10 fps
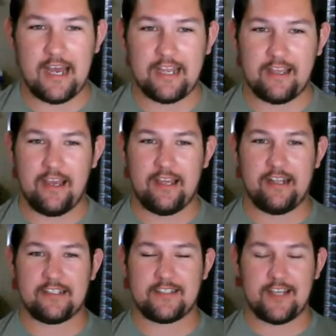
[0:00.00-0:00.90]
I get
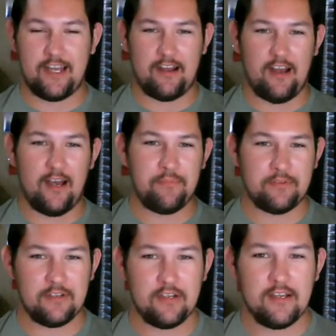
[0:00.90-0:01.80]
it set up,
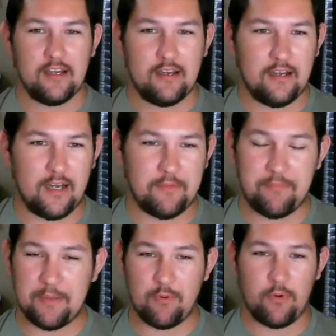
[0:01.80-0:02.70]
um, if
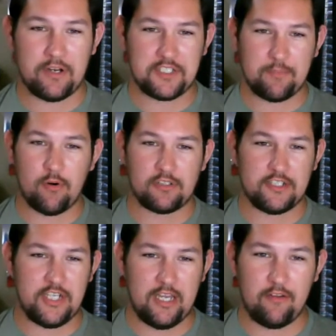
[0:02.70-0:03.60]
people want to support the
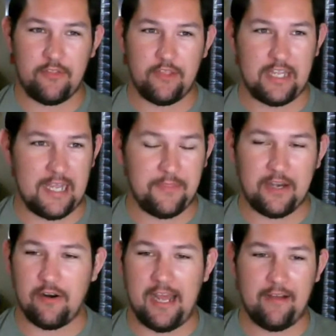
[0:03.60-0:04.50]
channel, they can. They
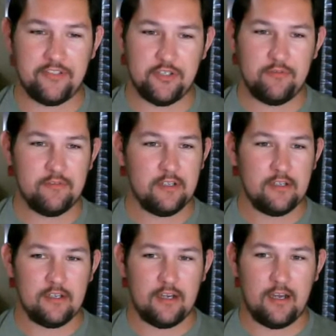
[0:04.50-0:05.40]
don't have to.
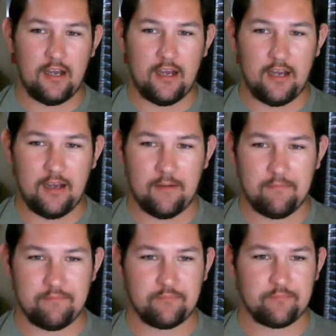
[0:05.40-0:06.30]

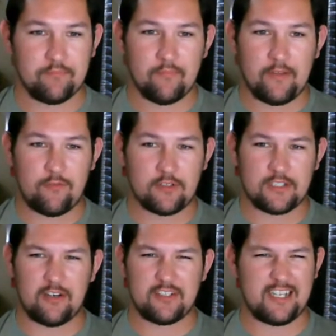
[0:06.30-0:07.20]
Um, for as
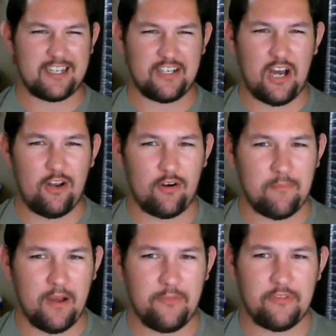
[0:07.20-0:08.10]
little as like a dollar a
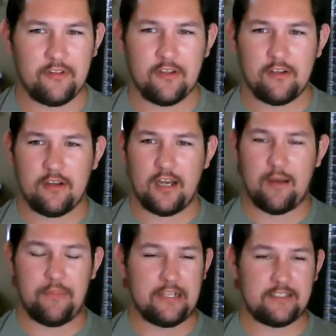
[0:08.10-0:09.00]
month, um,
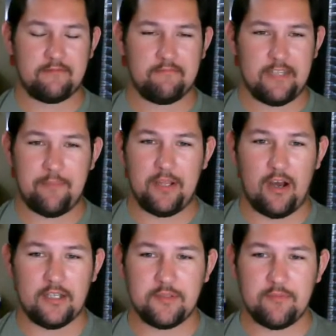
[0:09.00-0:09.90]
that's That'd be
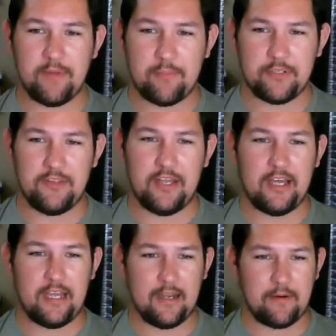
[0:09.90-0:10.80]
awesome if people did that.
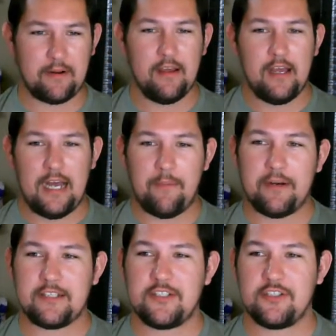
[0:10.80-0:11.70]
And I want
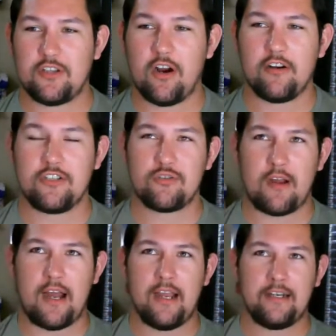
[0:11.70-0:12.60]
to start
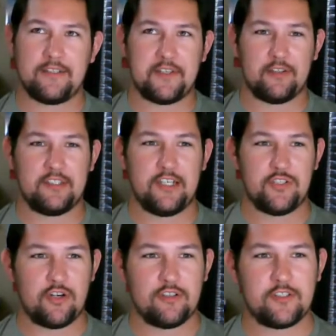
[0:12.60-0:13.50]
trying to sell
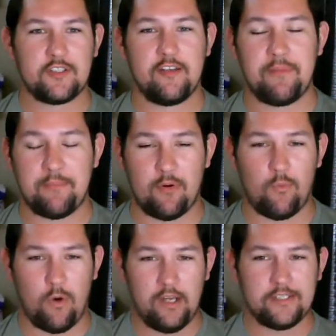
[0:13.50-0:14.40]
T-shirts if people
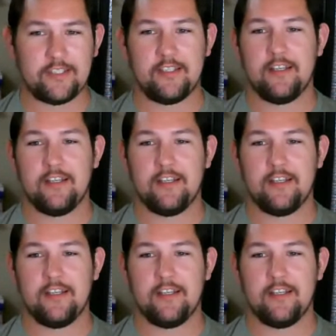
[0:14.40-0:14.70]
want.